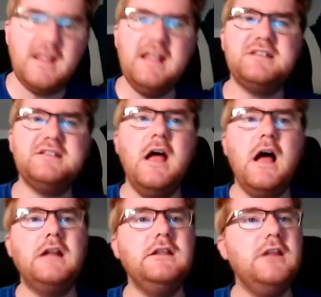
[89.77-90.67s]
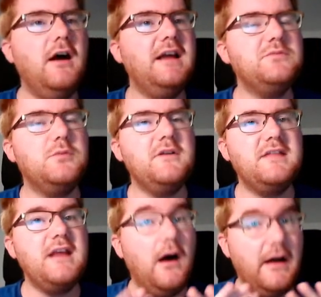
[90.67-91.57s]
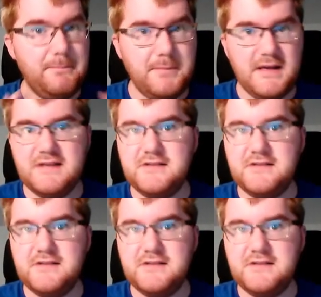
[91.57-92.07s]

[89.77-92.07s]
it's aligned with the IB.